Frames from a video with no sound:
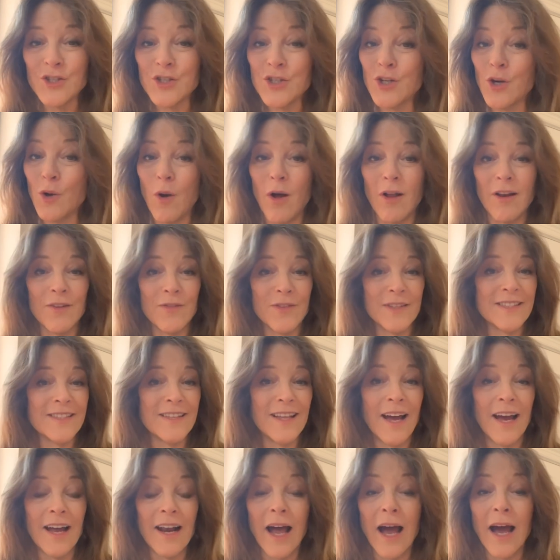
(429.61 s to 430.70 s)
show all of us
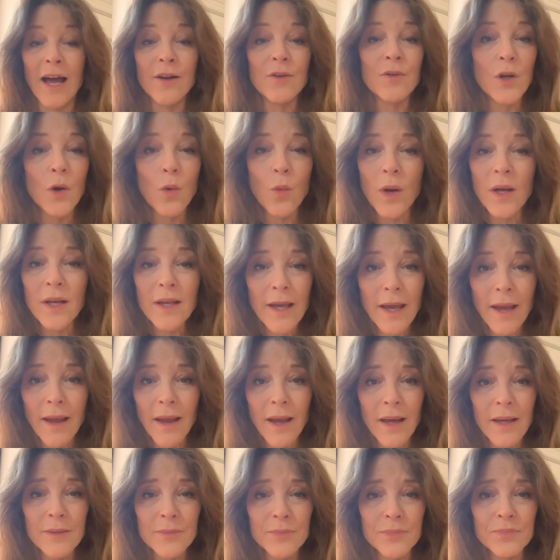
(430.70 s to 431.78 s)
that, I don't know what
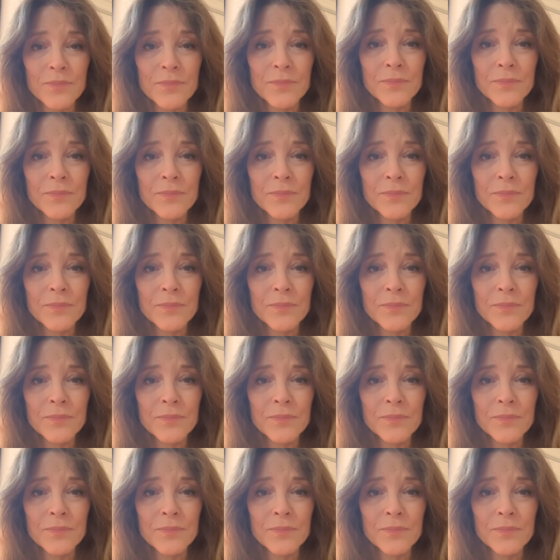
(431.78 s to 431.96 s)
can.